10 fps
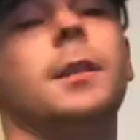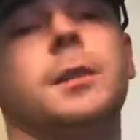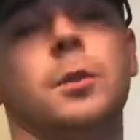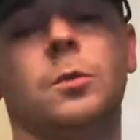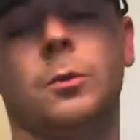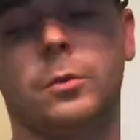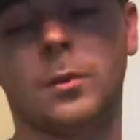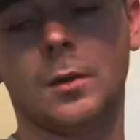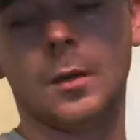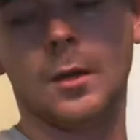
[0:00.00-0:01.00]
use,
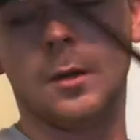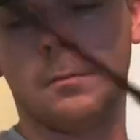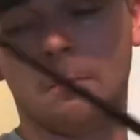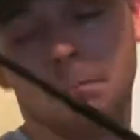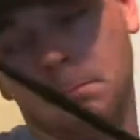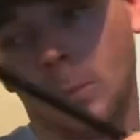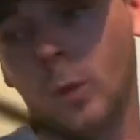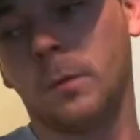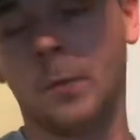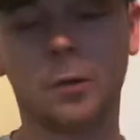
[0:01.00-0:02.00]

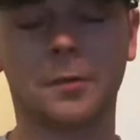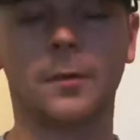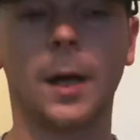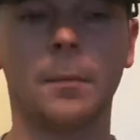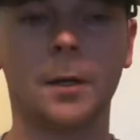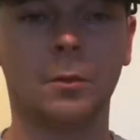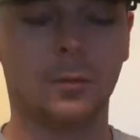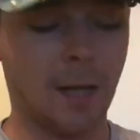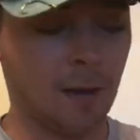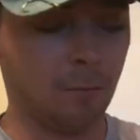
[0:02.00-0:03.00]
well, most of the time I use
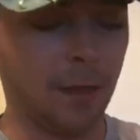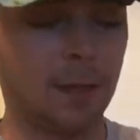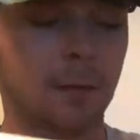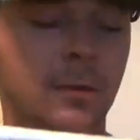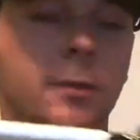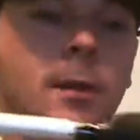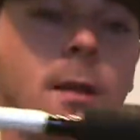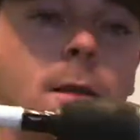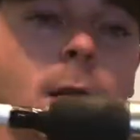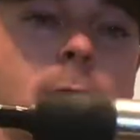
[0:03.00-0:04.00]
live bait, is it's
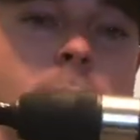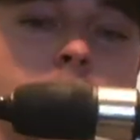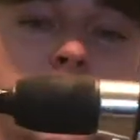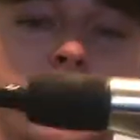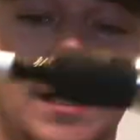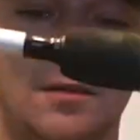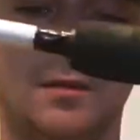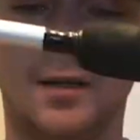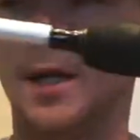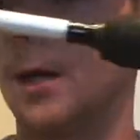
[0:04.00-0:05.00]
a little speed
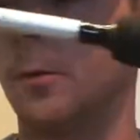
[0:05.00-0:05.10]
stick